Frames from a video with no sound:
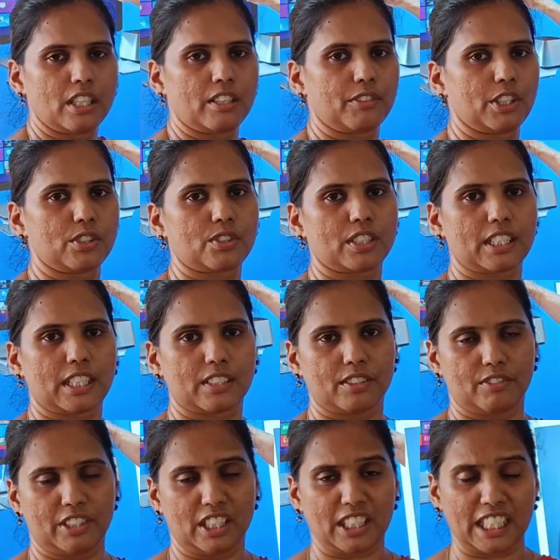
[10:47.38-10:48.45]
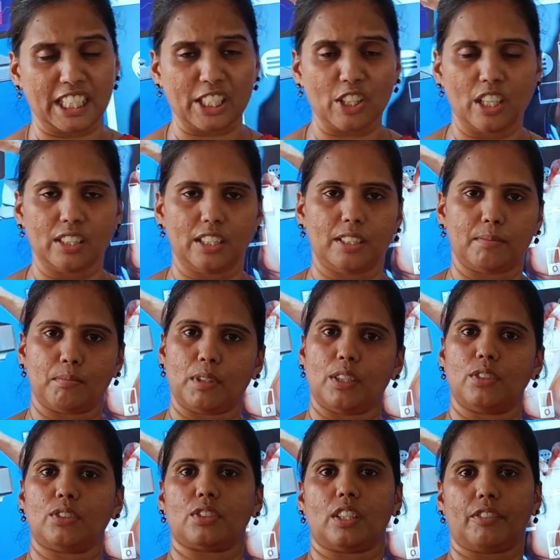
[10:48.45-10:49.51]
We used to touch it. We click on that
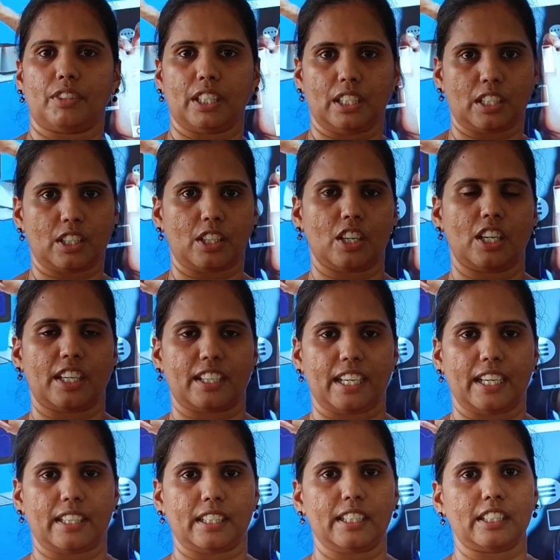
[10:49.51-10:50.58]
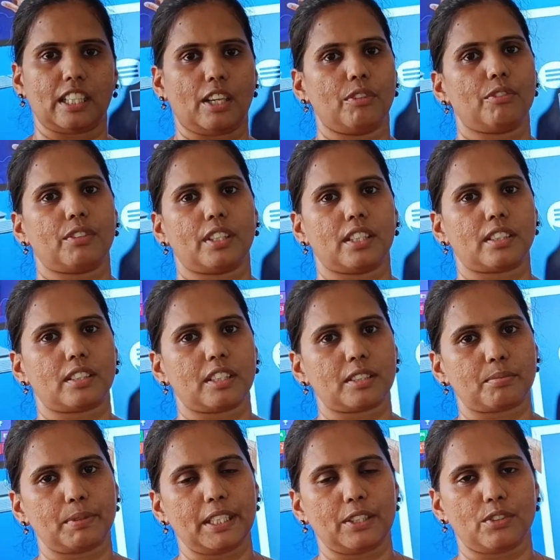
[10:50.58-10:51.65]
mouse or we click on right click. Now it
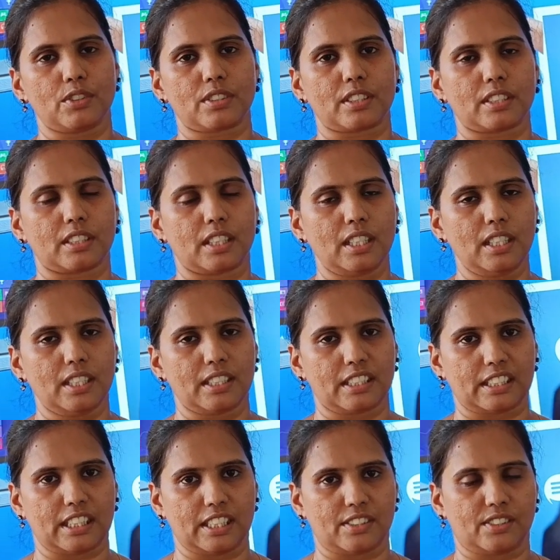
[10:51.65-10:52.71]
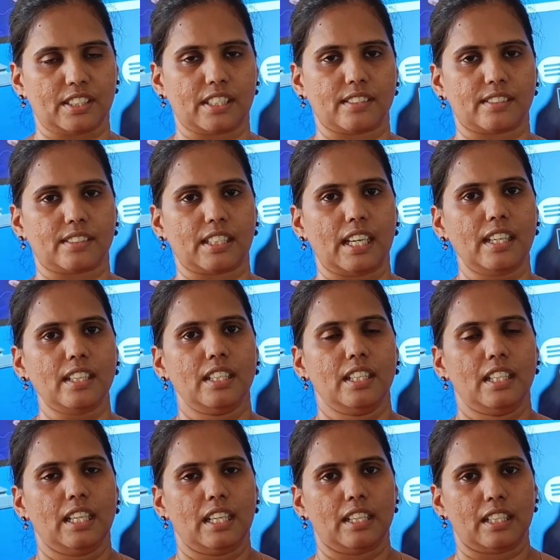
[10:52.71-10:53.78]
is being used in the touch sensor.
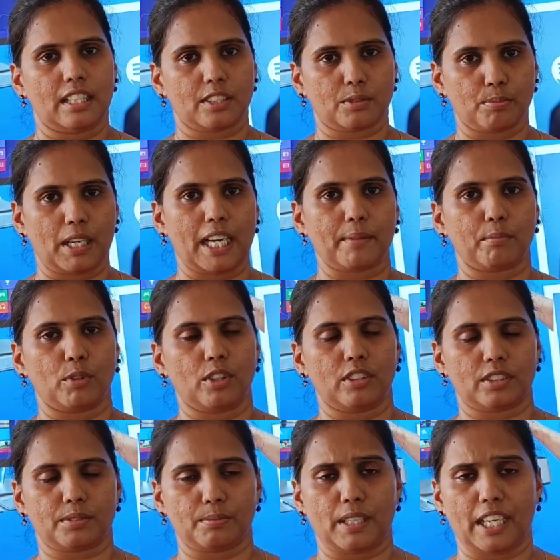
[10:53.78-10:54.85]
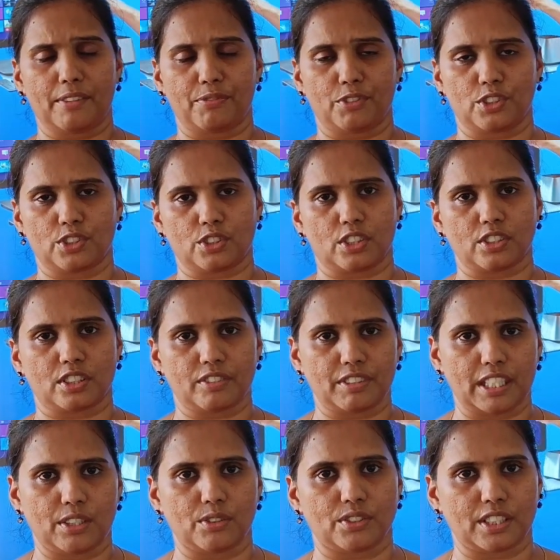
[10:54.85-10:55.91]
The smartphones also we
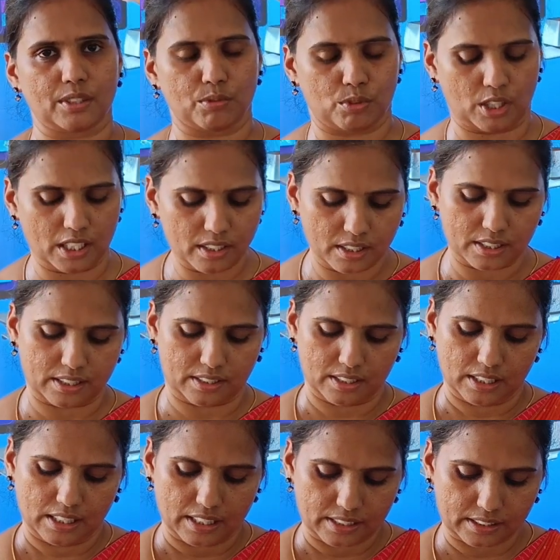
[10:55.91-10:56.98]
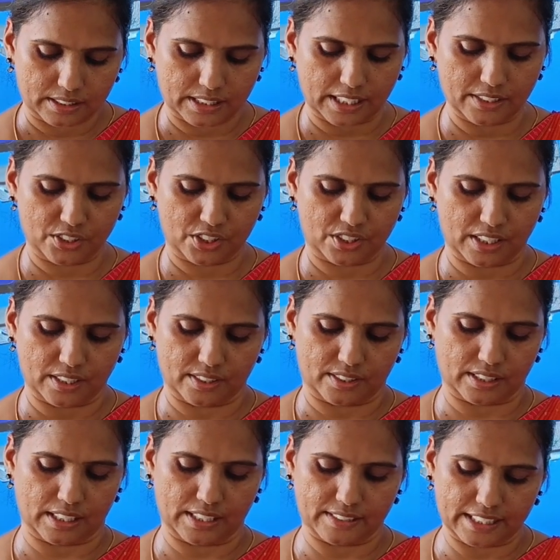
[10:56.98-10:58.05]
are using what? Touch
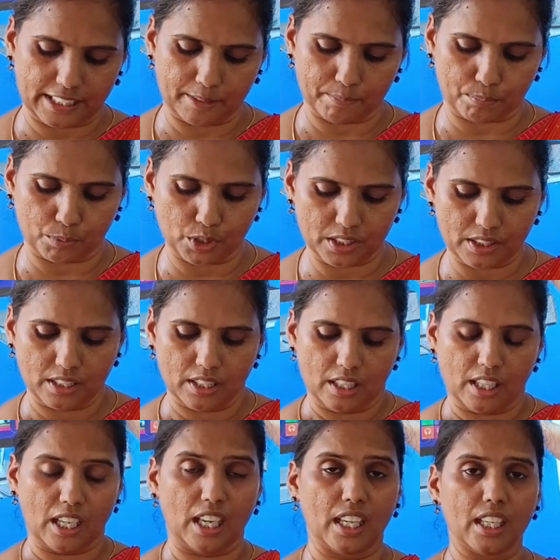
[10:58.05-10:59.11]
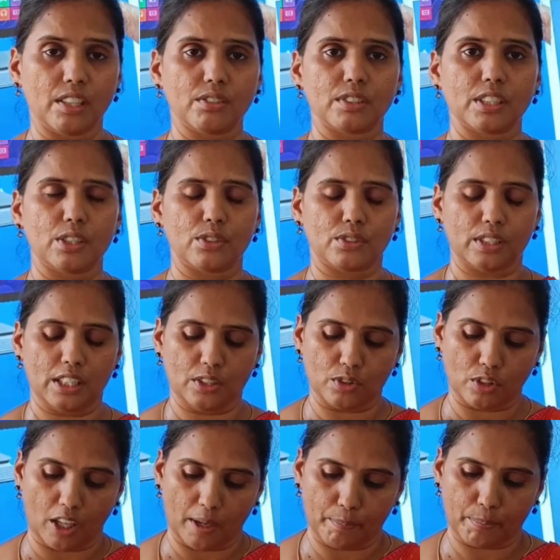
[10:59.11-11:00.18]
sensor. The input allows the user
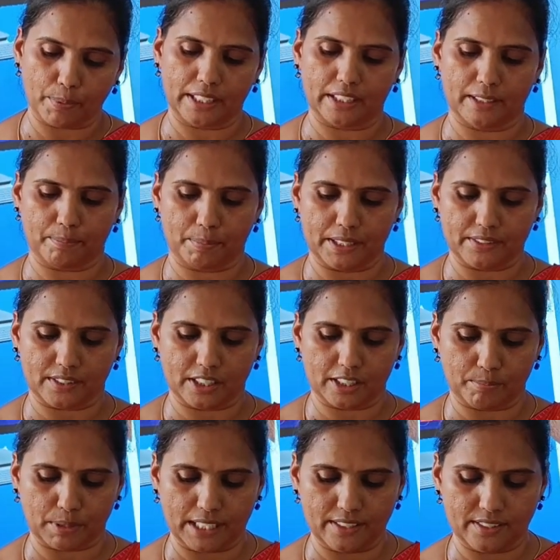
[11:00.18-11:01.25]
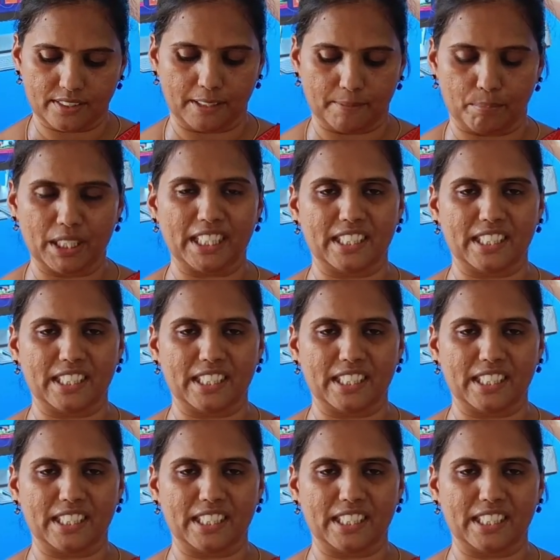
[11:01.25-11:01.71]
to operate the PC by simply